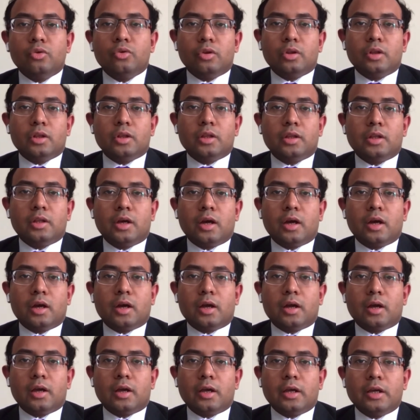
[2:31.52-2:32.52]
So
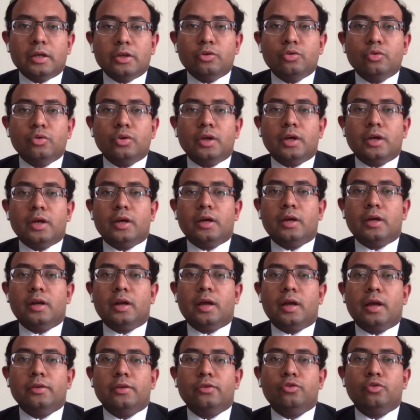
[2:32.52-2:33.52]
the issue
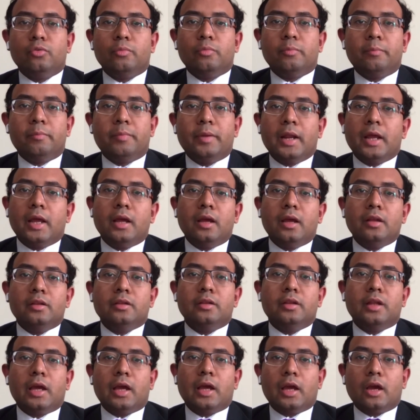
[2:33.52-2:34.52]
here is to
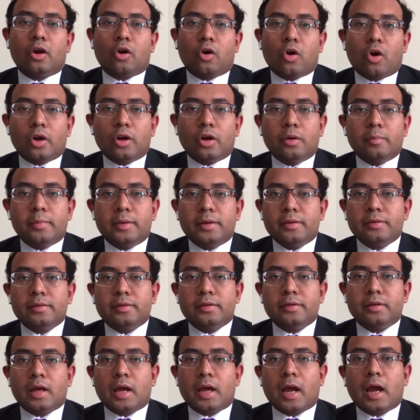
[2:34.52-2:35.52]
bring the
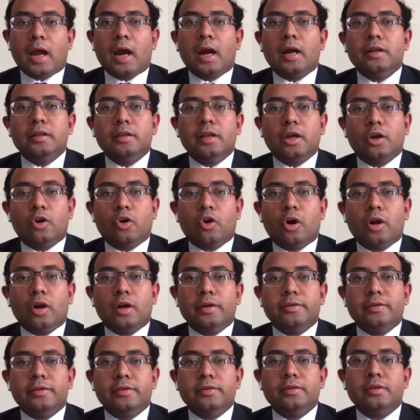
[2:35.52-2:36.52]
economists and the
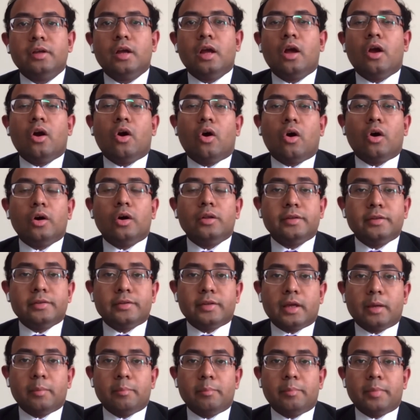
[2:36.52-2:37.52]
ecologists
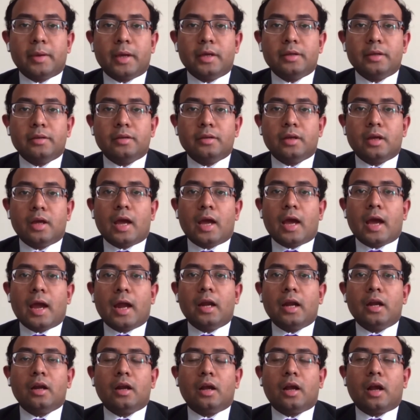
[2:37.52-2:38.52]
on the same page
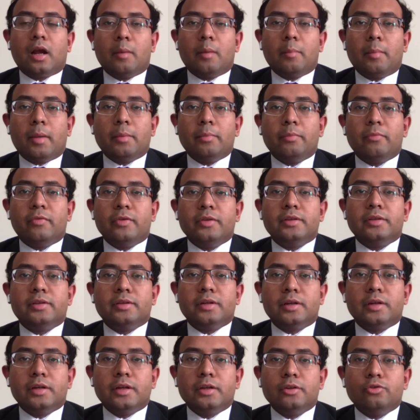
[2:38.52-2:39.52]
and come up
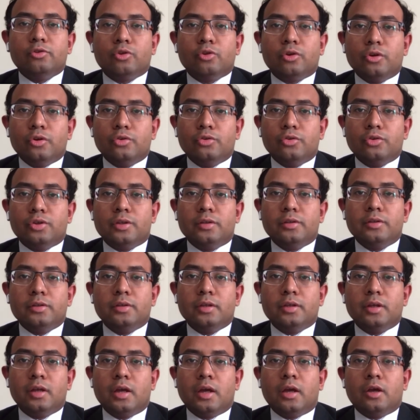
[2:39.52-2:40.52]
with certain
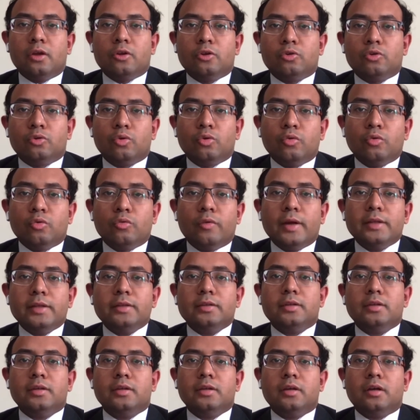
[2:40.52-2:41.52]
solutions through
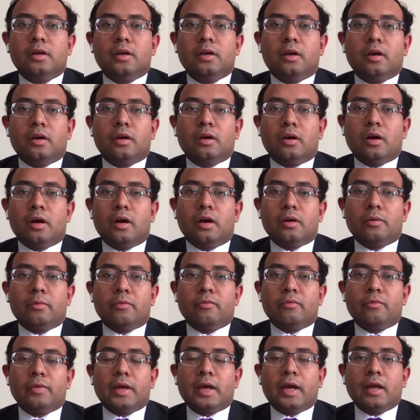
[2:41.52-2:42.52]
which
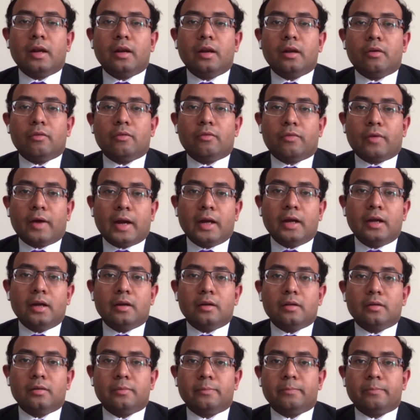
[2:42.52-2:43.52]
uh, we can
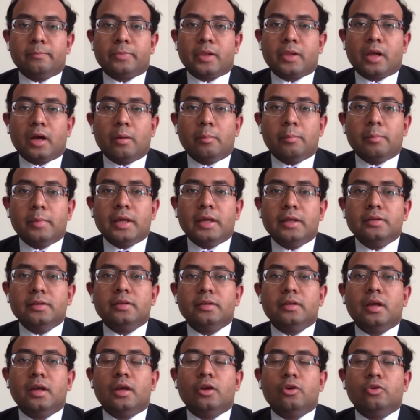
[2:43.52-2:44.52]
find a
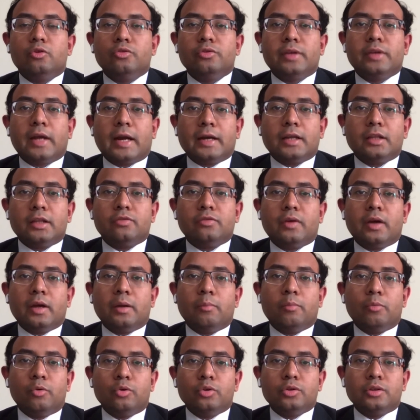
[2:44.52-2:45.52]
means to
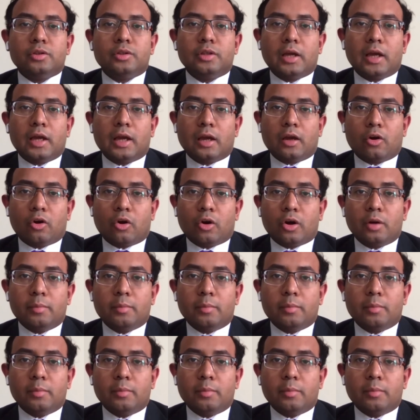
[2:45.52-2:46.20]
satisfy both the